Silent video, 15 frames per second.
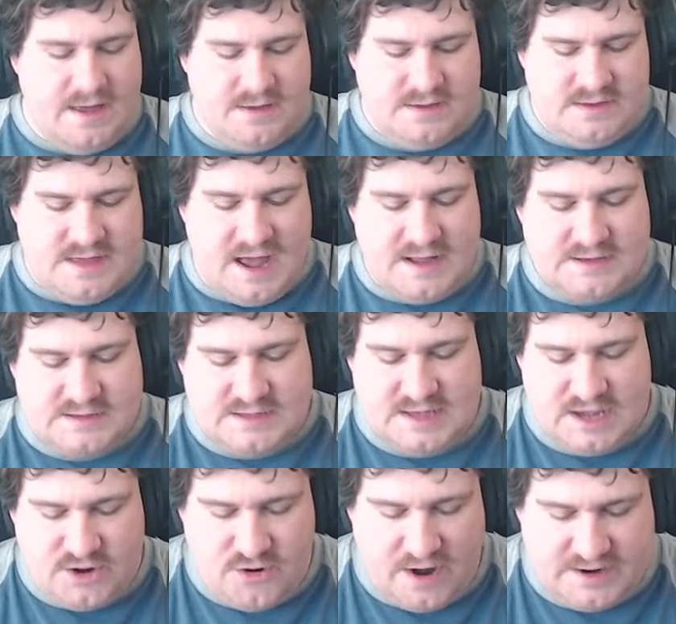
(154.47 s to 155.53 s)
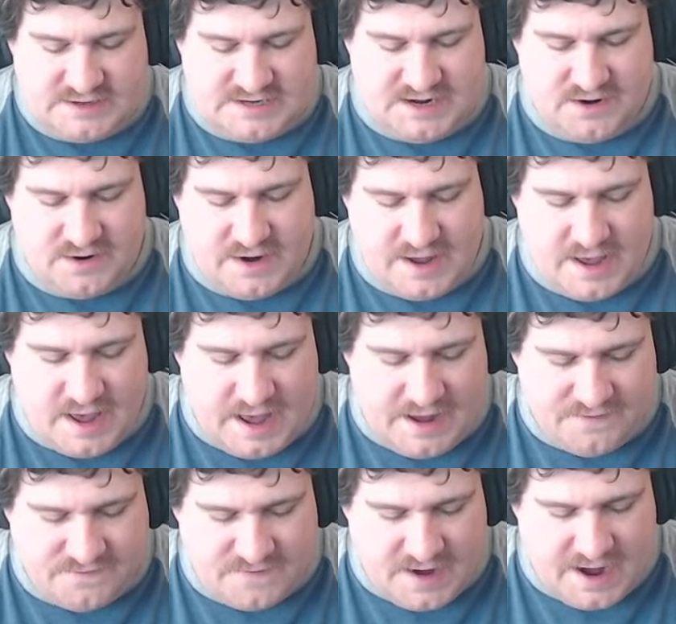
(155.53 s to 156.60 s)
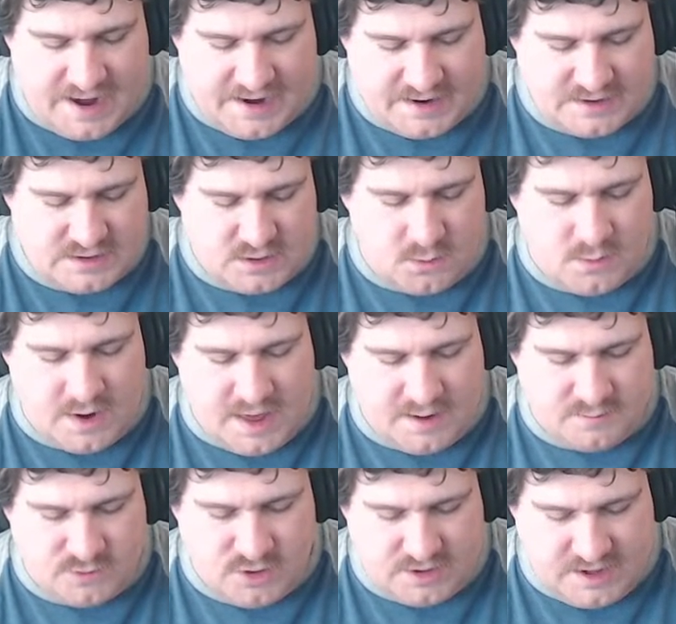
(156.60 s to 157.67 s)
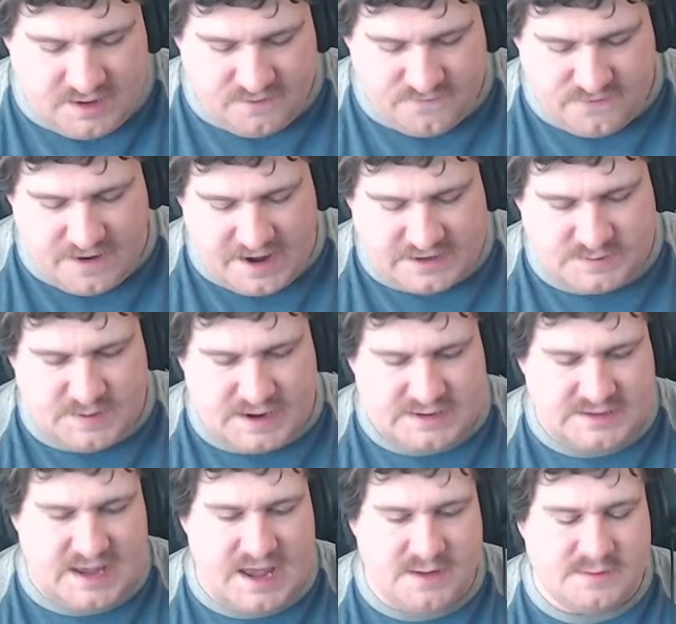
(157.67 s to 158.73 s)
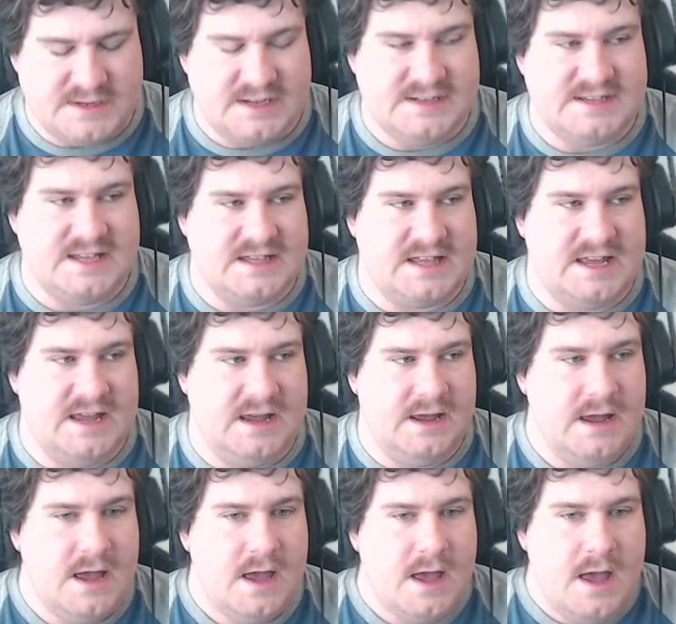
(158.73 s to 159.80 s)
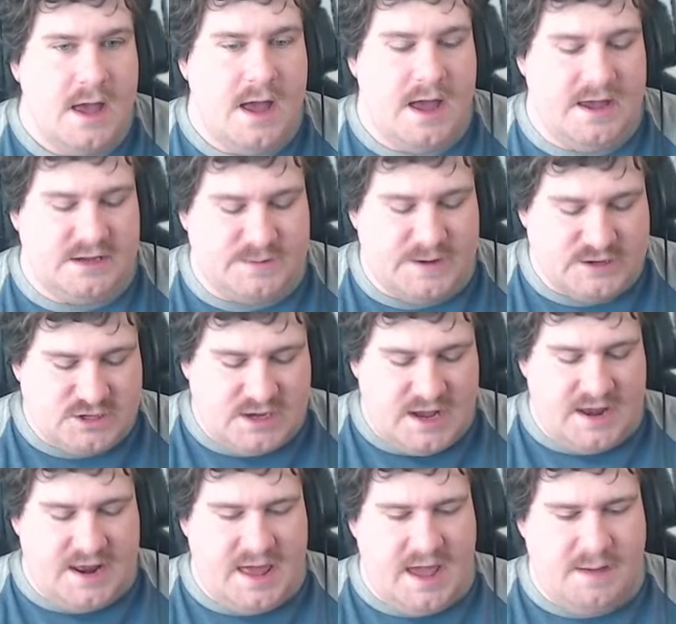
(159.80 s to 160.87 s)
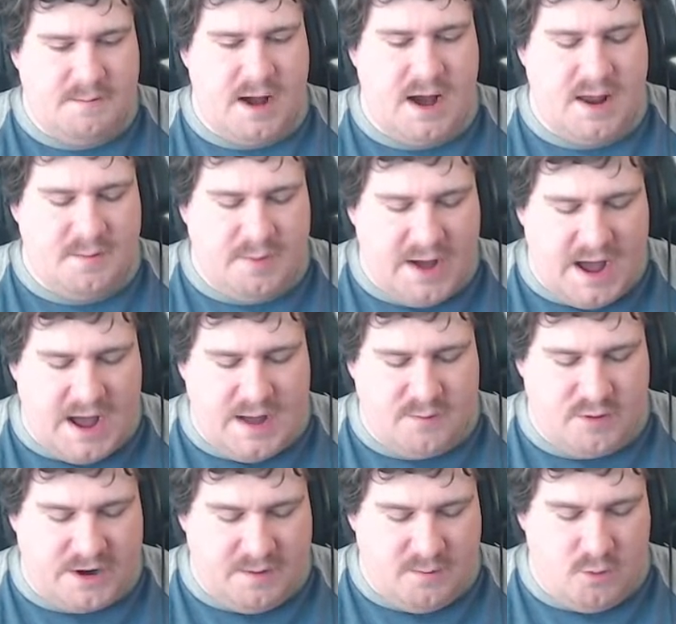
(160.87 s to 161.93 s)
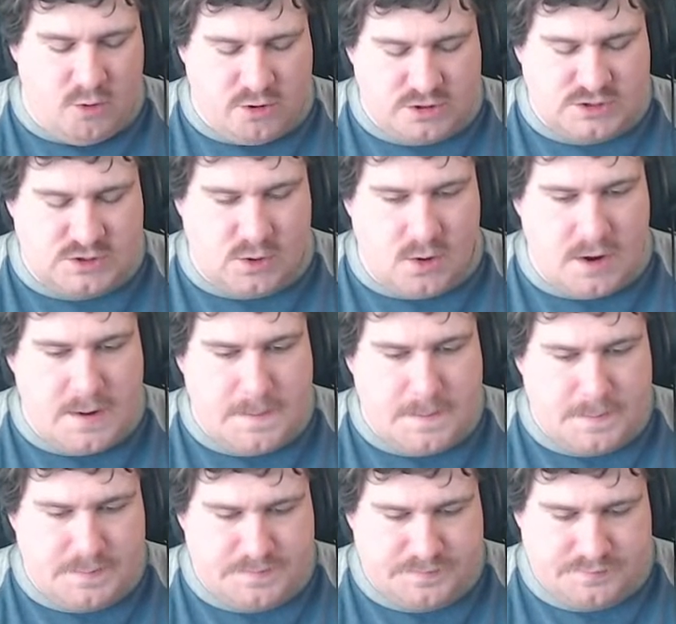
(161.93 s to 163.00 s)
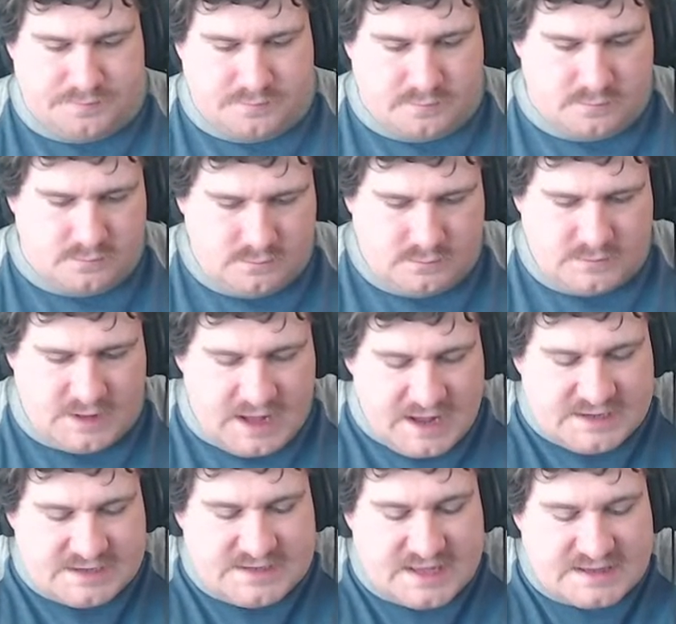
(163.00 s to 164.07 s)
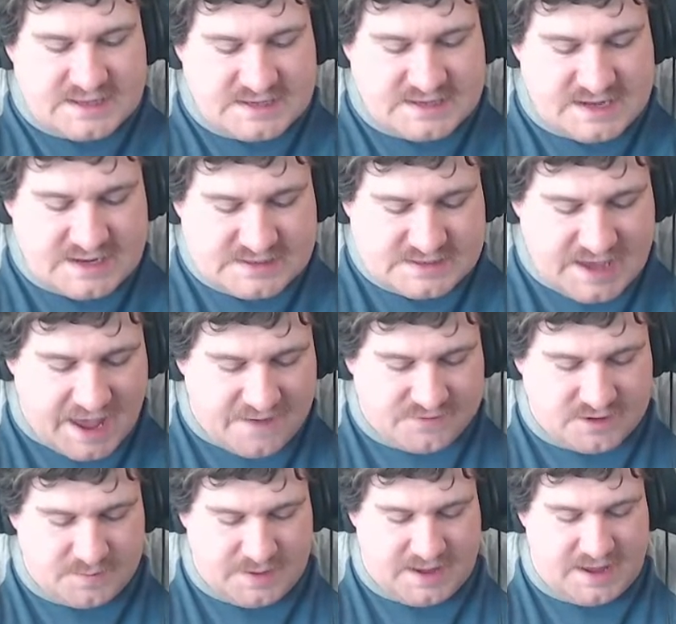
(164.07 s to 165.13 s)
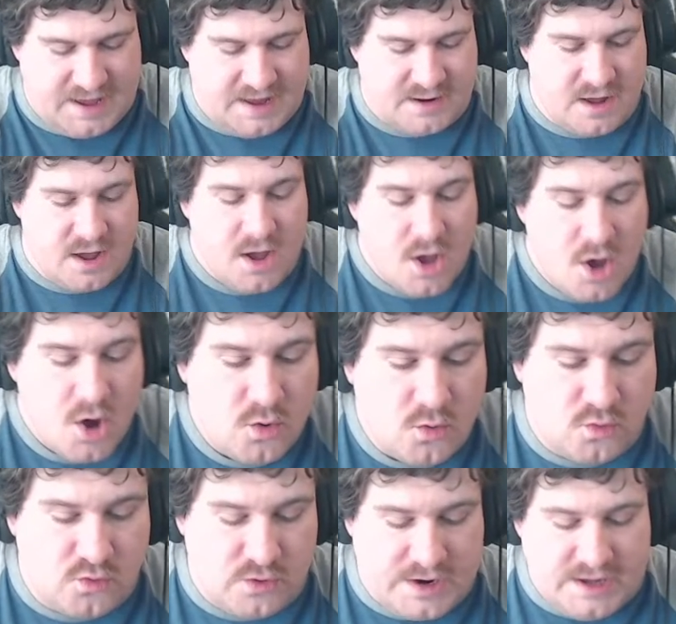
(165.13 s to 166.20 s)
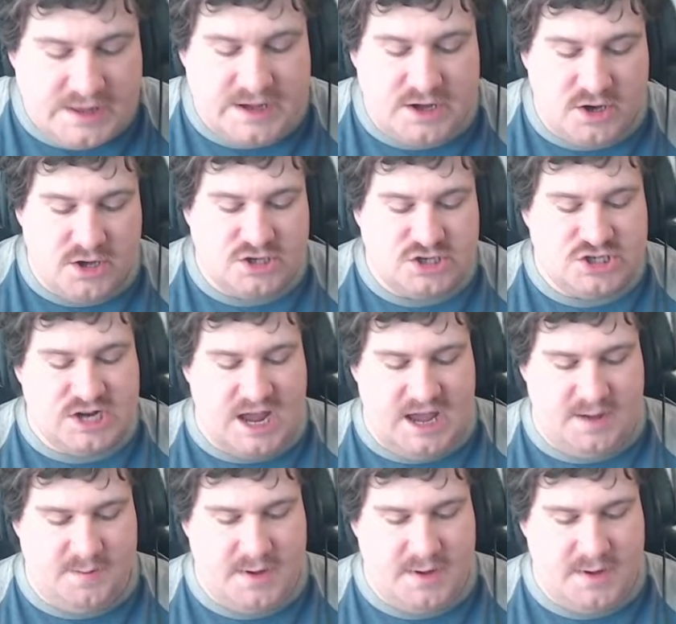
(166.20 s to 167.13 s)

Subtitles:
That's the criteria I find when I'm looking for Xbox games, is that especially in a mom-and-pop brick-and-mortar store, is that the discs have to be in really good shape.